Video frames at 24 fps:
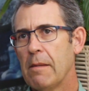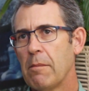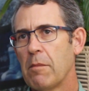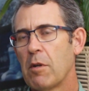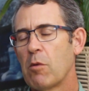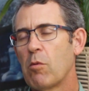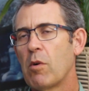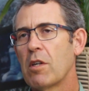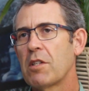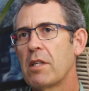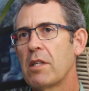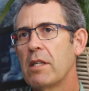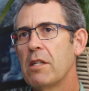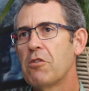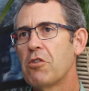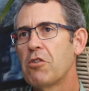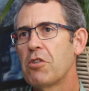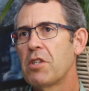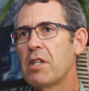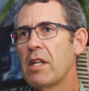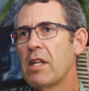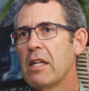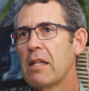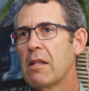But what's
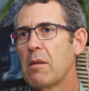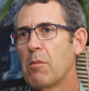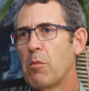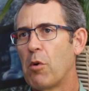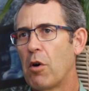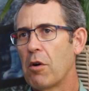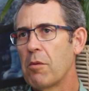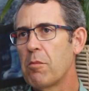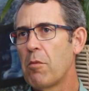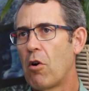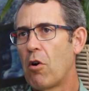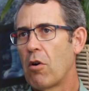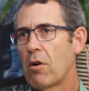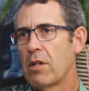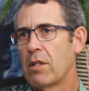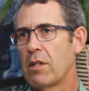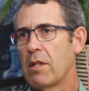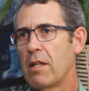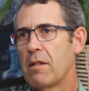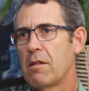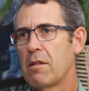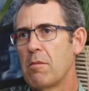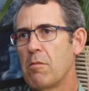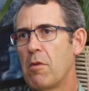interesting in the bond
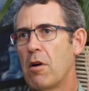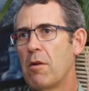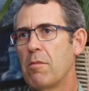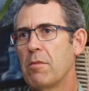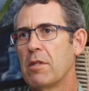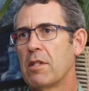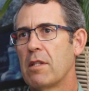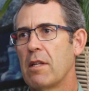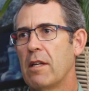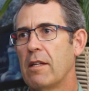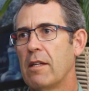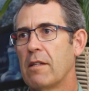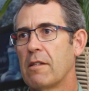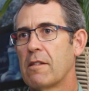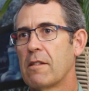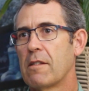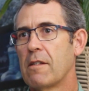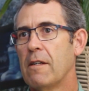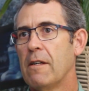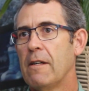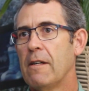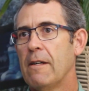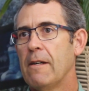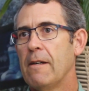market at the moment
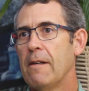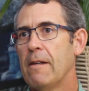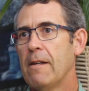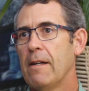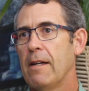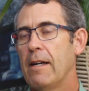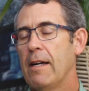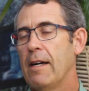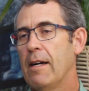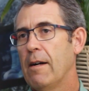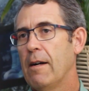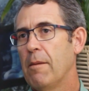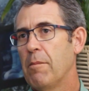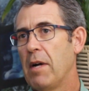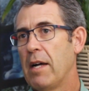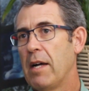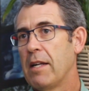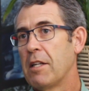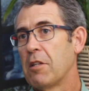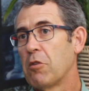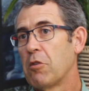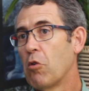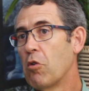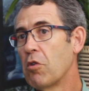is, um,
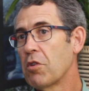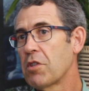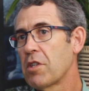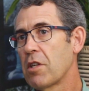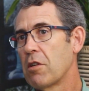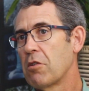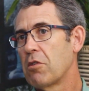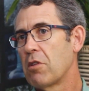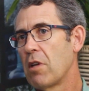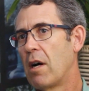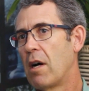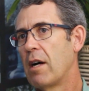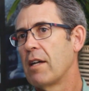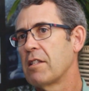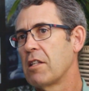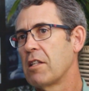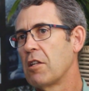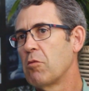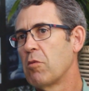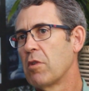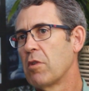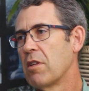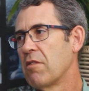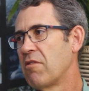and it also ties
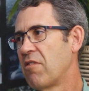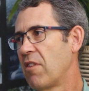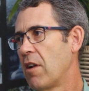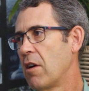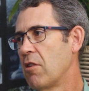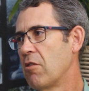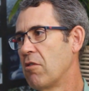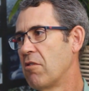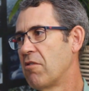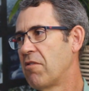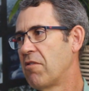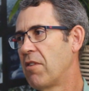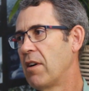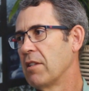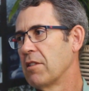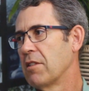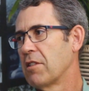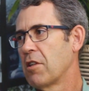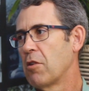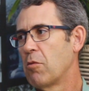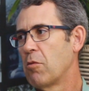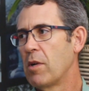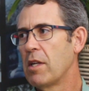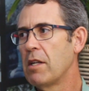in with the flow of
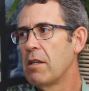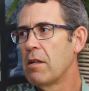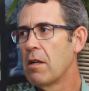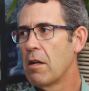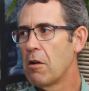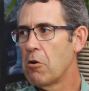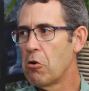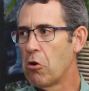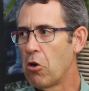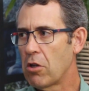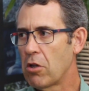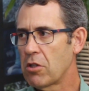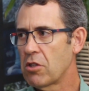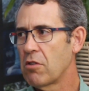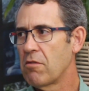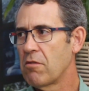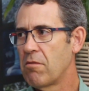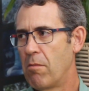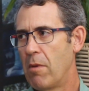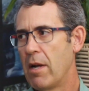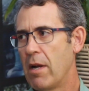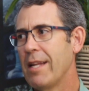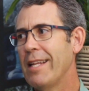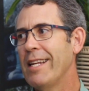funds. So when lots
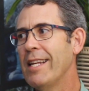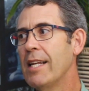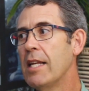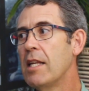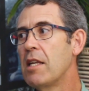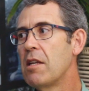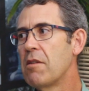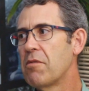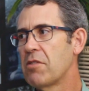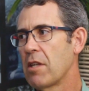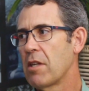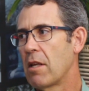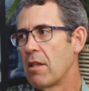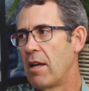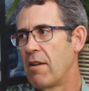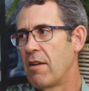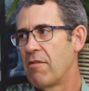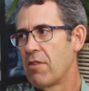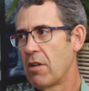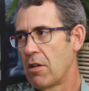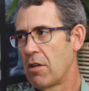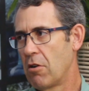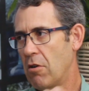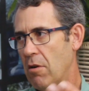of money leaves South
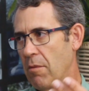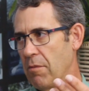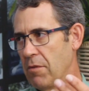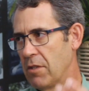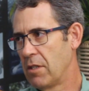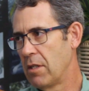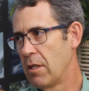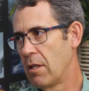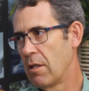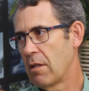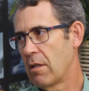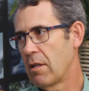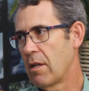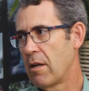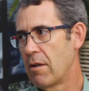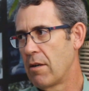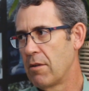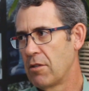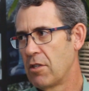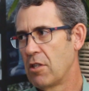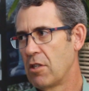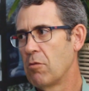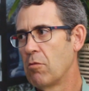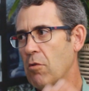Africa, obviously the
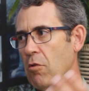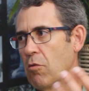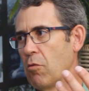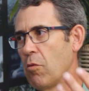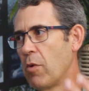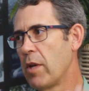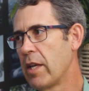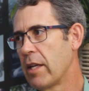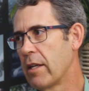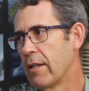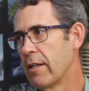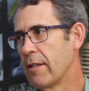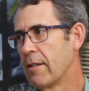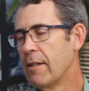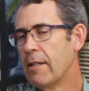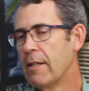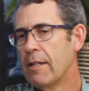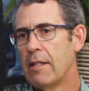currency will weaken.